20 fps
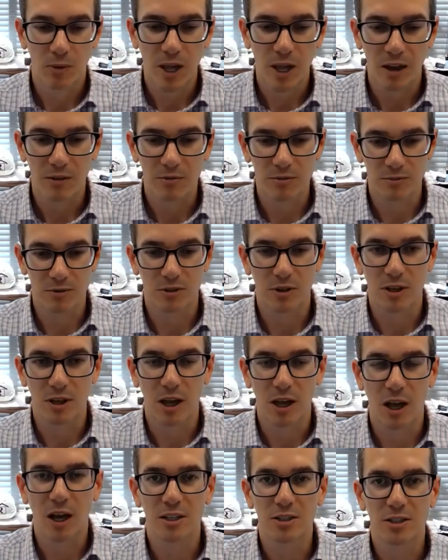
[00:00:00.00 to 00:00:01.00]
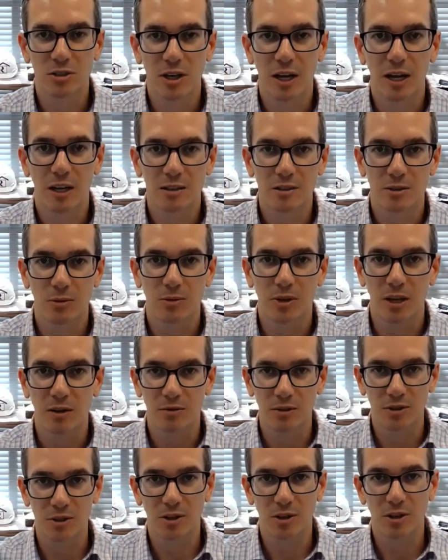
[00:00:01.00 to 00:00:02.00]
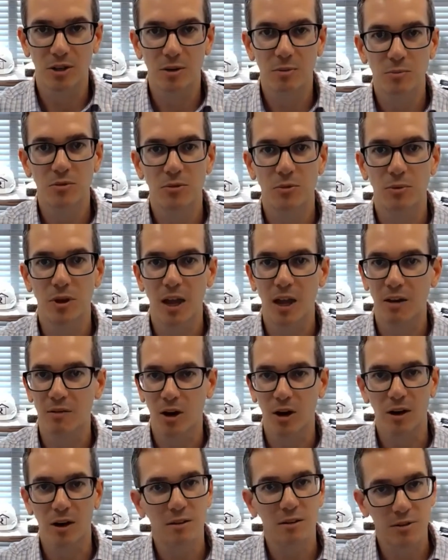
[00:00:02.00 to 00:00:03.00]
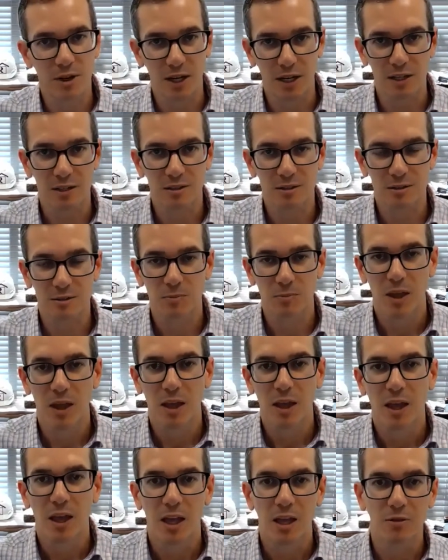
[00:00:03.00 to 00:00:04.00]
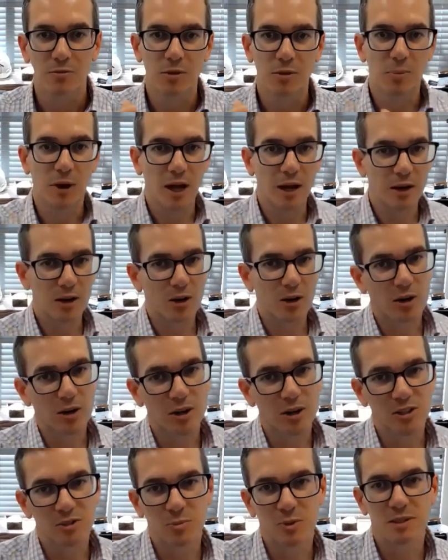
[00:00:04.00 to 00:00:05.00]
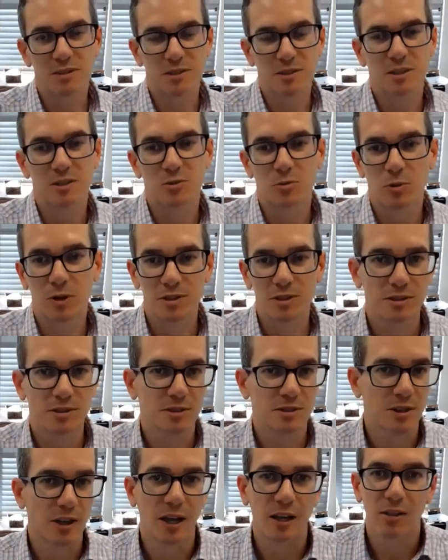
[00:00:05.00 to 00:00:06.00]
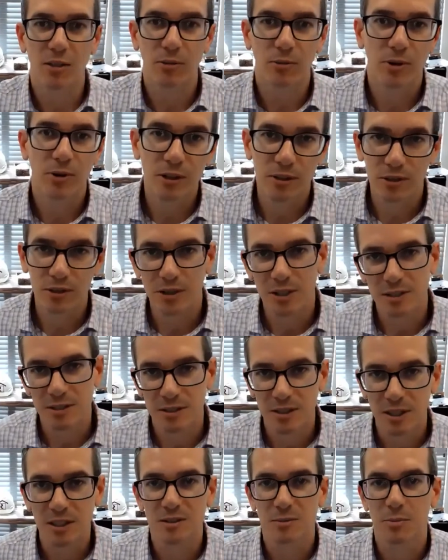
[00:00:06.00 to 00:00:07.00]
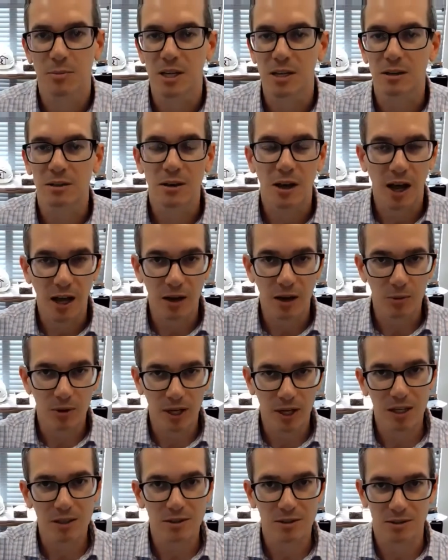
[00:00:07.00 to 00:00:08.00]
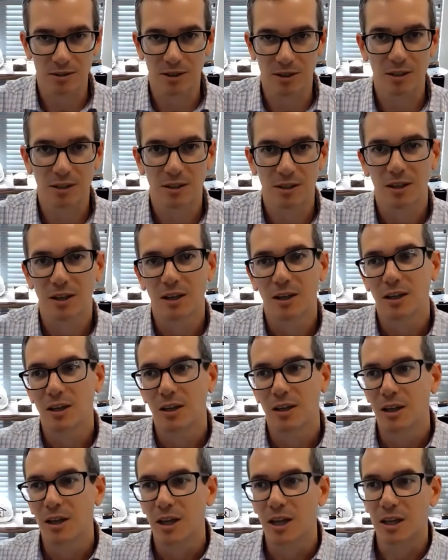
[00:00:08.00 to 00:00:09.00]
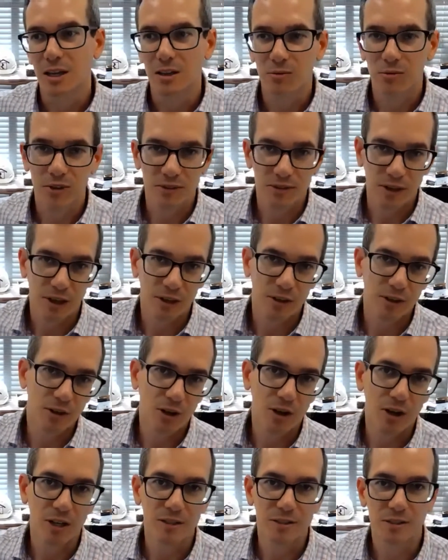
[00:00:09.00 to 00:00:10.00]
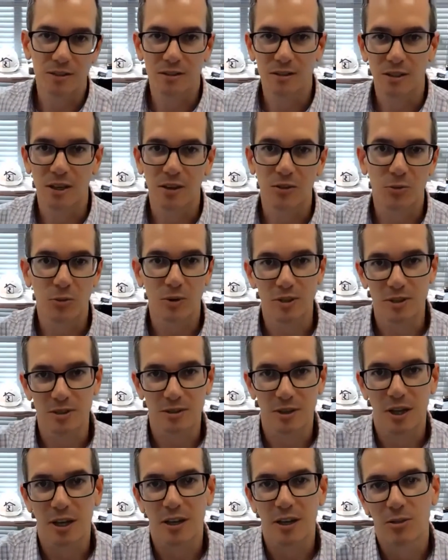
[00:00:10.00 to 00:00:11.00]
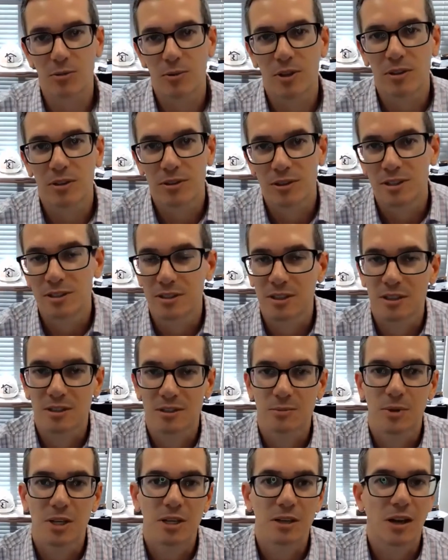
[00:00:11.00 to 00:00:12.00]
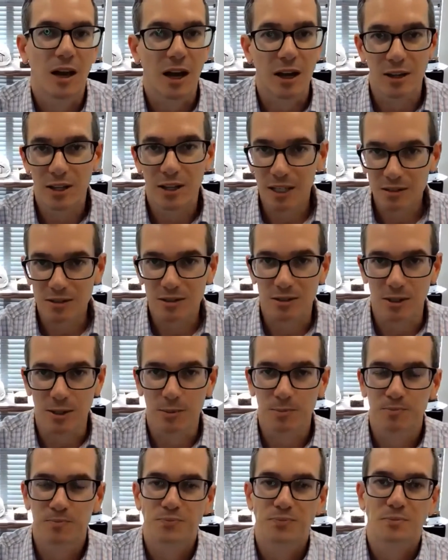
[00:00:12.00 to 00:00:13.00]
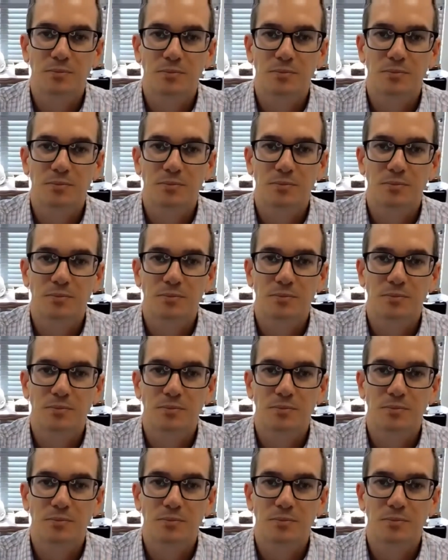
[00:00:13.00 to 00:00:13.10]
We have the contract, we have the terms, we have our advice. And if the buyer calls me and says, what does line 336 mean? I will answer it. And if the seller calls and says, what does line 336 mean? I'll answer it.